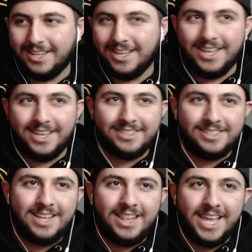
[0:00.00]
Because
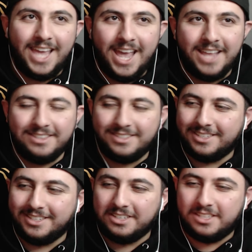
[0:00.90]
it's not like Aang. This
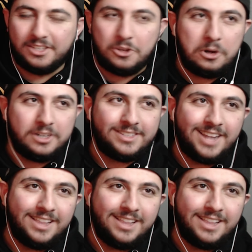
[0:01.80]
is, the core style